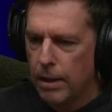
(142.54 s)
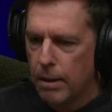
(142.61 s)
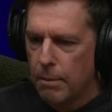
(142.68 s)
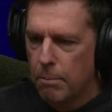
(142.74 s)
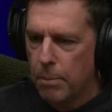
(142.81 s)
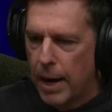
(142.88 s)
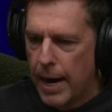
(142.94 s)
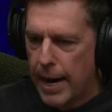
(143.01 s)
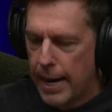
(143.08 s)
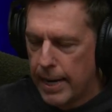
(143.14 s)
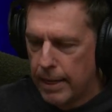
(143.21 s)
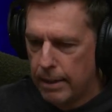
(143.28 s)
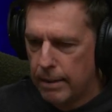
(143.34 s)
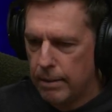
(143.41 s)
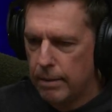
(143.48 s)

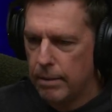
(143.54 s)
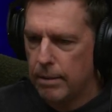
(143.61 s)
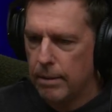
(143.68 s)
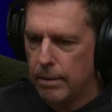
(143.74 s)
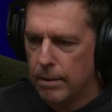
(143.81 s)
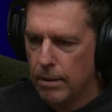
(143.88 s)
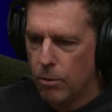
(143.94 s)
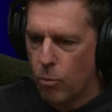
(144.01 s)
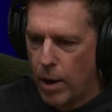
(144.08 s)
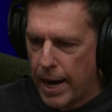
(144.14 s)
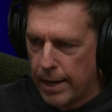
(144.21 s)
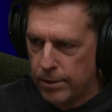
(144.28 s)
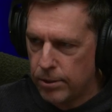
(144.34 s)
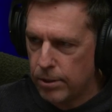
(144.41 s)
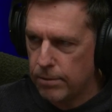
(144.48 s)
by the
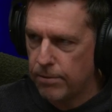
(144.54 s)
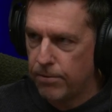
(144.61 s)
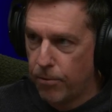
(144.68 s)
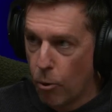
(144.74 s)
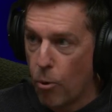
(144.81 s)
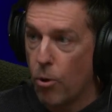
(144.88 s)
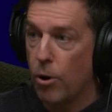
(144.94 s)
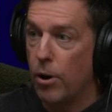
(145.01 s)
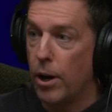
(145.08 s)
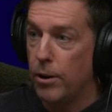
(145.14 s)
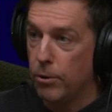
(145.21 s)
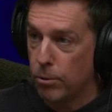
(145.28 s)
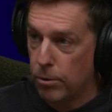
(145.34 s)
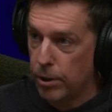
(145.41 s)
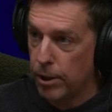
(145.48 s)
West for a
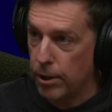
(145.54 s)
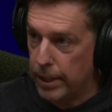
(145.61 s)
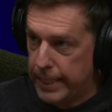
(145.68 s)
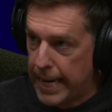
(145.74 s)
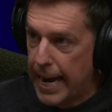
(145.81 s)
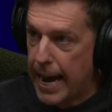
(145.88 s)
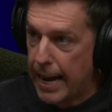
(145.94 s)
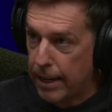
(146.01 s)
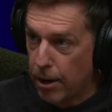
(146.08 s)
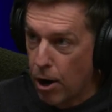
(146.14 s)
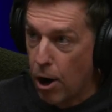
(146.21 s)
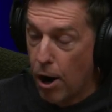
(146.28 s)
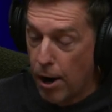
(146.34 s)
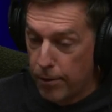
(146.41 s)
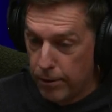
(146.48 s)
nuclear attack
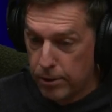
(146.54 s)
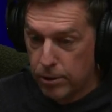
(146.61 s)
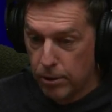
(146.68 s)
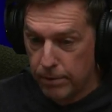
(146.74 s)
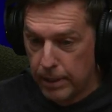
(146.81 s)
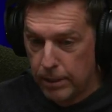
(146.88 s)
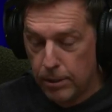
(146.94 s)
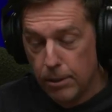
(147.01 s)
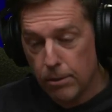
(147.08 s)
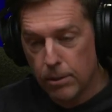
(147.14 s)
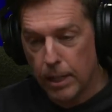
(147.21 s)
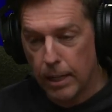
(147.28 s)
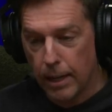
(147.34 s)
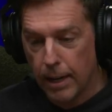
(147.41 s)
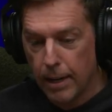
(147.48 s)
on the Soviet
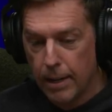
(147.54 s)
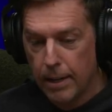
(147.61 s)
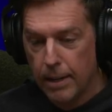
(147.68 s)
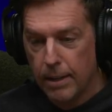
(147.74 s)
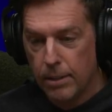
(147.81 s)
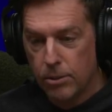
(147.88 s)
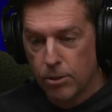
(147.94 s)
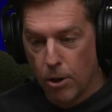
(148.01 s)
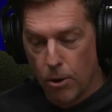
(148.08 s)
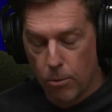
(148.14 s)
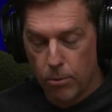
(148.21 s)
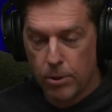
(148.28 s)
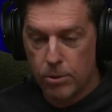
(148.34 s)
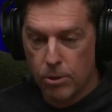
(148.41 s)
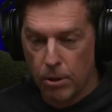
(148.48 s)
Union.
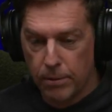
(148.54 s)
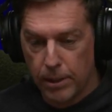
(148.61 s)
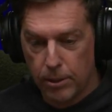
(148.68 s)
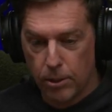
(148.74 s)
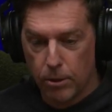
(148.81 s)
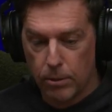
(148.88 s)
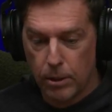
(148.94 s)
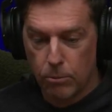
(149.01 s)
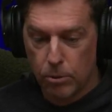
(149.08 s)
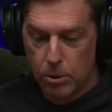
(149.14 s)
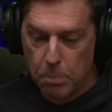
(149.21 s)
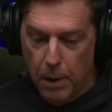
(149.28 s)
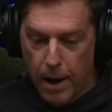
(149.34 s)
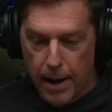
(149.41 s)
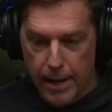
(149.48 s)
So the Soviet Union
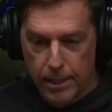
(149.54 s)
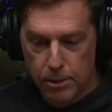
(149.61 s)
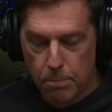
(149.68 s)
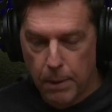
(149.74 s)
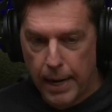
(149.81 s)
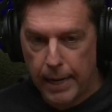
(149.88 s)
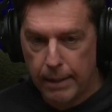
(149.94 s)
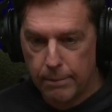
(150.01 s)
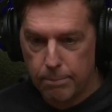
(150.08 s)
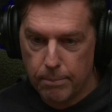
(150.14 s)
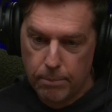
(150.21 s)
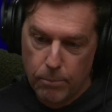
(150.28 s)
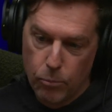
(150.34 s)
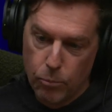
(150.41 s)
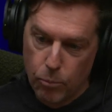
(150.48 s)
responds by
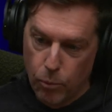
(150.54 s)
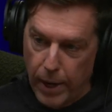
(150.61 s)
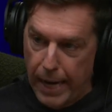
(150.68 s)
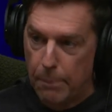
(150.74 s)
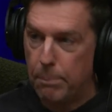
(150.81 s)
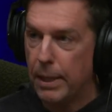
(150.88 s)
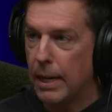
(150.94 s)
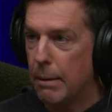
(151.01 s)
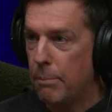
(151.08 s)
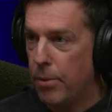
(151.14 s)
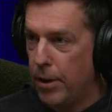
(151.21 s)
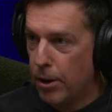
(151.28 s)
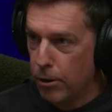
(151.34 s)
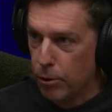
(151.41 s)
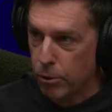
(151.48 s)
ramping up
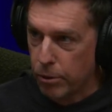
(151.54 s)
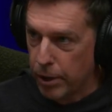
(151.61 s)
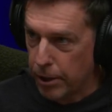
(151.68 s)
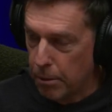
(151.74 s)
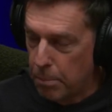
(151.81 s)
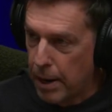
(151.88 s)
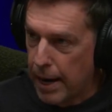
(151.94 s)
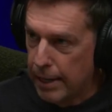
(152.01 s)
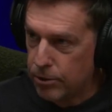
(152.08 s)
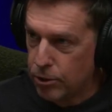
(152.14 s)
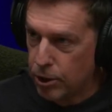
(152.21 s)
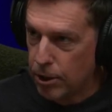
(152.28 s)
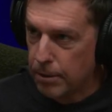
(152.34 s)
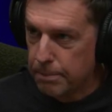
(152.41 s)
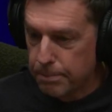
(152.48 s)
their nuclear
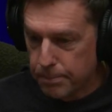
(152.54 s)
posture.